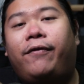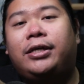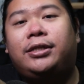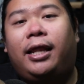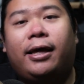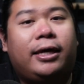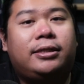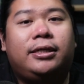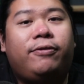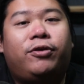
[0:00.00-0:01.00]
Rush
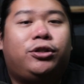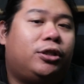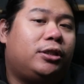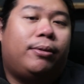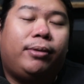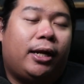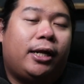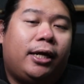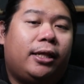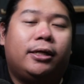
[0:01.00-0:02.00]
Lakesi version, something
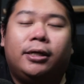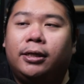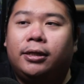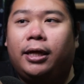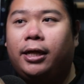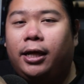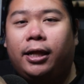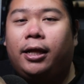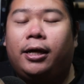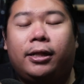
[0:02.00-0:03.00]
like that.
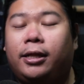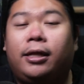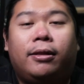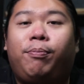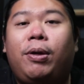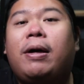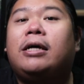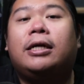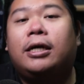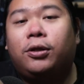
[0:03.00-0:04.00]
And people
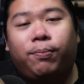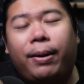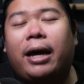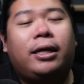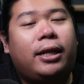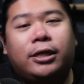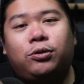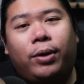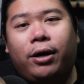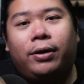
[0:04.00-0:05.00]
are gonna buy it
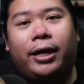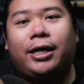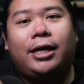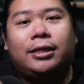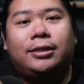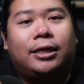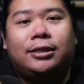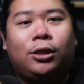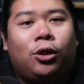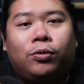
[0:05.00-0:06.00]
as well. Like, kids
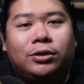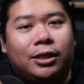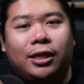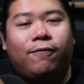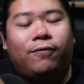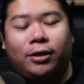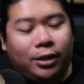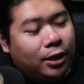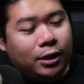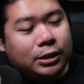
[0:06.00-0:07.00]
doesn't know the difference.
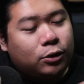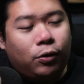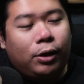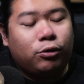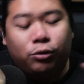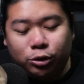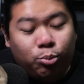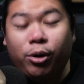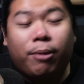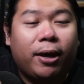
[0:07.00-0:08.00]
They doesn't know how to
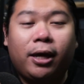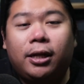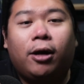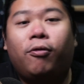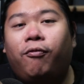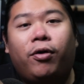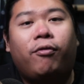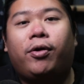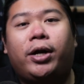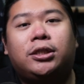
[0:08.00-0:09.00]
spray paint their own
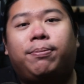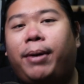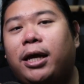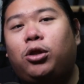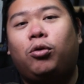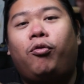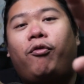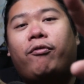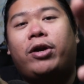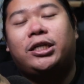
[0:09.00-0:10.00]
Vulva Rush. Buy two
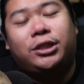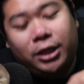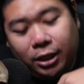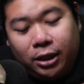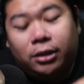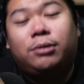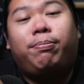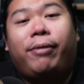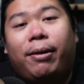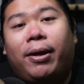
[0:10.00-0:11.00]
Vulva Rush,
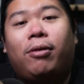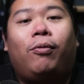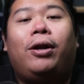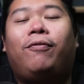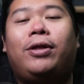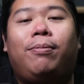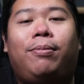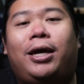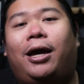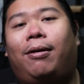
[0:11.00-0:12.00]
spray paint one of them,
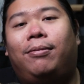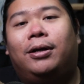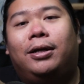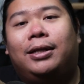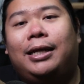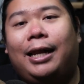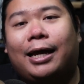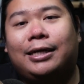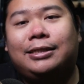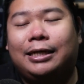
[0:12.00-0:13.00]
become the
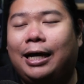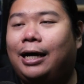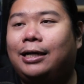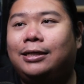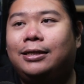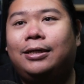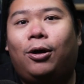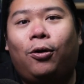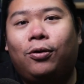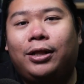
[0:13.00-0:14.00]
Lakesi color.
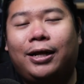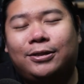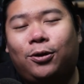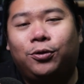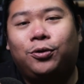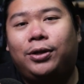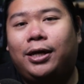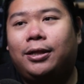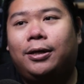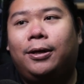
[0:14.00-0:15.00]
All that is all you
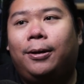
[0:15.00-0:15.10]
need.